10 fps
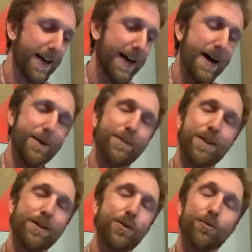
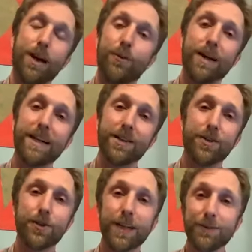There's no right way to
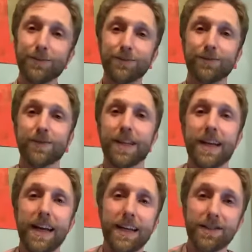do it.
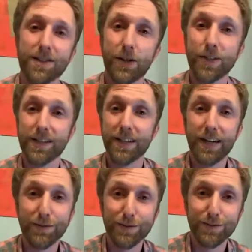And so it's
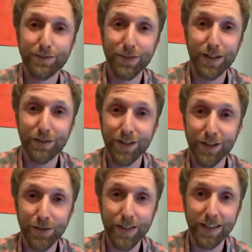enough, whatever you're
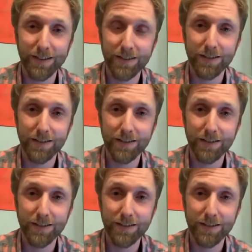doing.